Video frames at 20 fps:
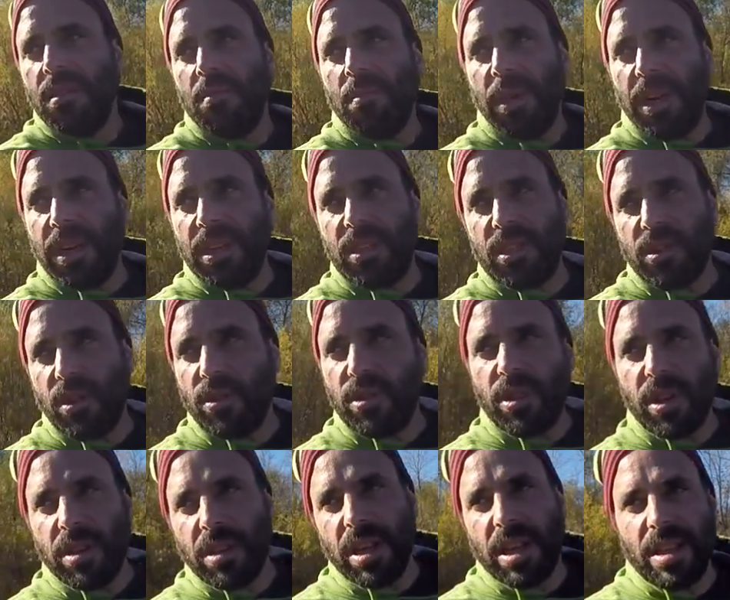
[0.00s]
but it's
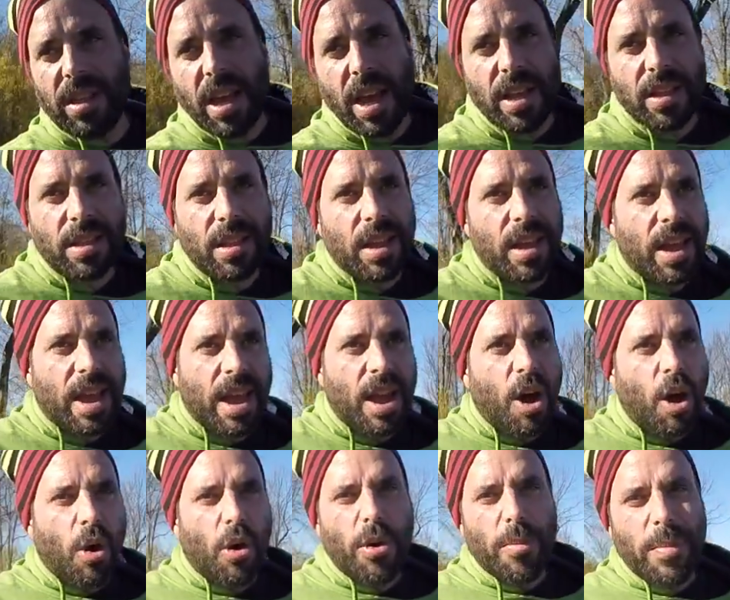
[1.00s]
certainly not
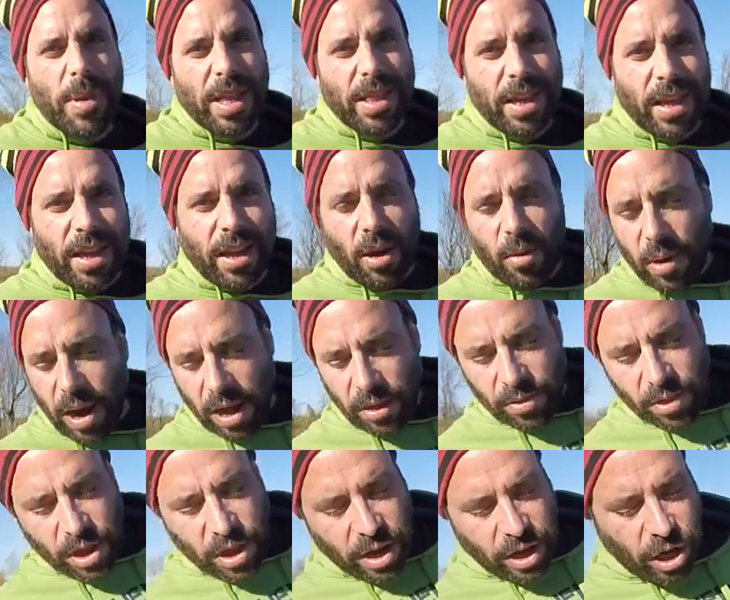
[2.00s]
orbiting around
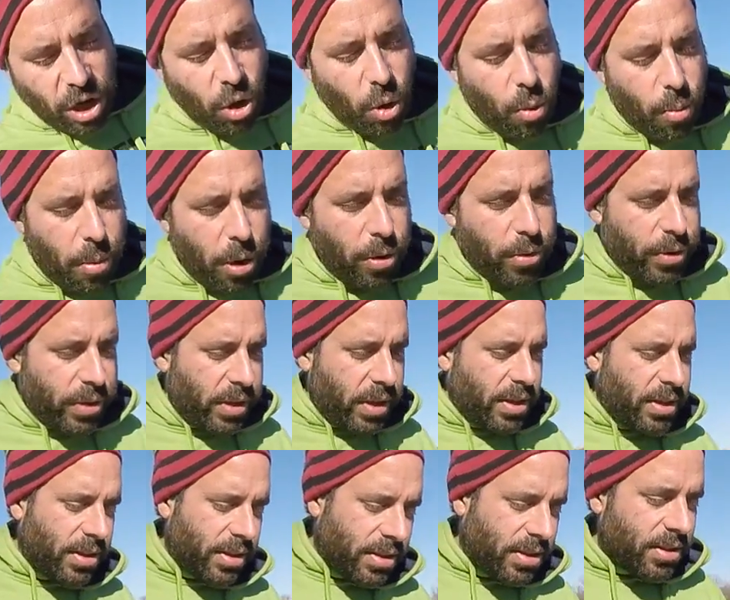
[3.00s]
the globe Earth.
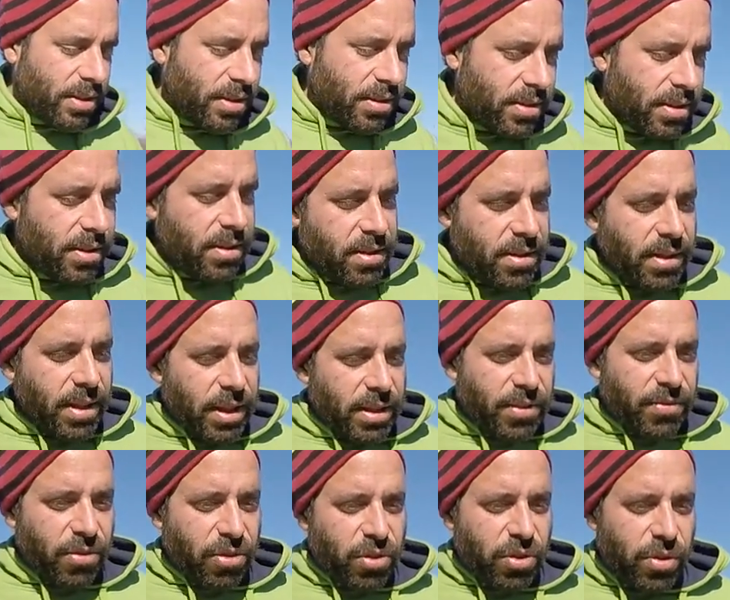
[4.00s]

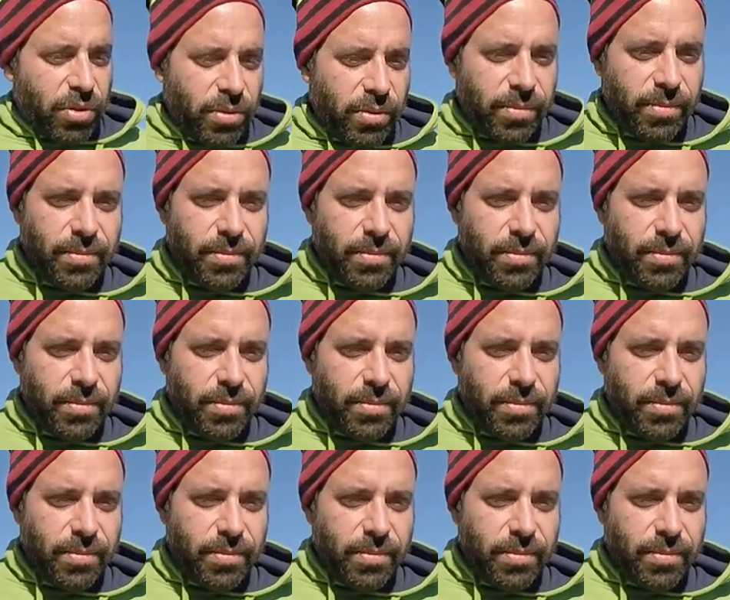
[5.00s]
That's for sure.